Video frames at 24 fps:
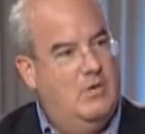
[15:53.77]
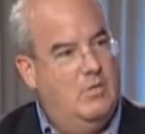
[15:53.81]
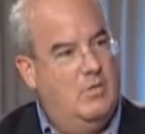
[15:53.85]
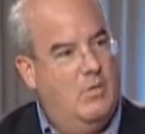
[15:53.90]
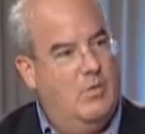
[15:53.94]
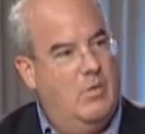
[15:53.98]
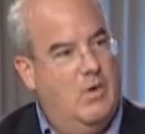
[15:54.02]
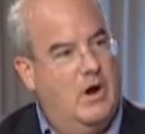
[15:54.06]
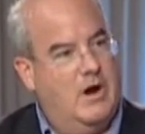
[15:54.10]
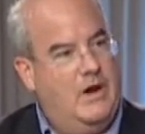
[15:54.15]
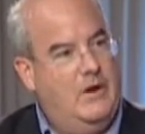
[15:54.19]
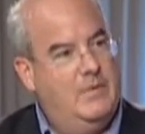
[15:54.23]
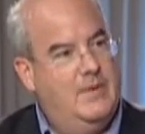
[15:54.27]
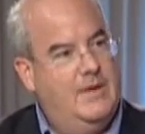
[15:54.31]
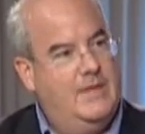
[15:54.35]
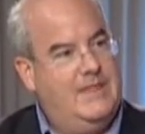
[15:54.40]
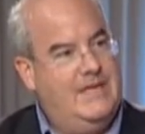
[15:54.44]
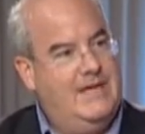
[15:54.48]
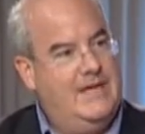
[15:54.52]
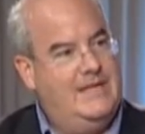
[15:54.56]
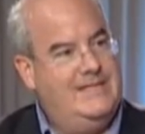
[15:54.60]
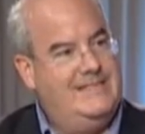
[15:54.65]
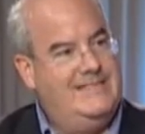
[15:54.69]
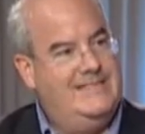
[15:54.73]
We're working with
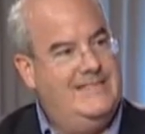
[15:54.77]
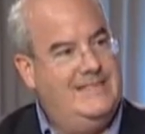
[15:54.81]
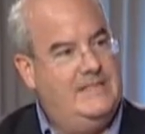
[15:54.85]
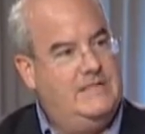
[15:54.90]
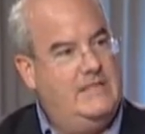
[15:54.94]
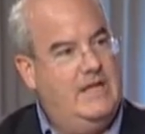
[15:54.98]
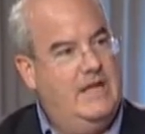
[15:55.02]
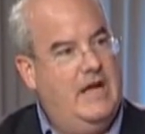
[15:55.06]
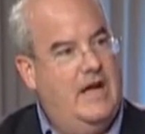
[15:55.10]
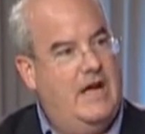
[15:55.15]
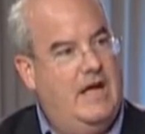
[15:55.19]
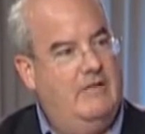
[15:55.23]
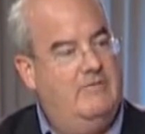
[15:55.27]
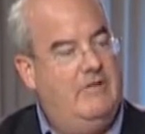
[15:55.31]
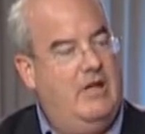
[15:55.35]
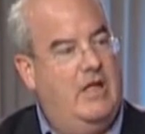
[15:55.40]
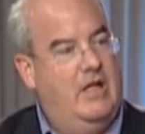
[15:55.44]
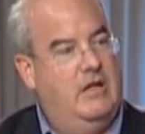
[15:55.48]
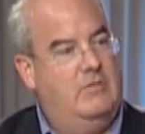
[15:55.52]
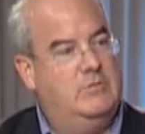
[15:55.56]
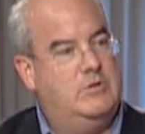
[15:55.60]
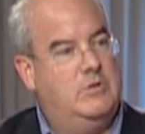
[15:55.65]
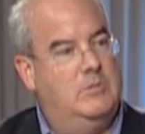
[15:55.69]
the existing high volume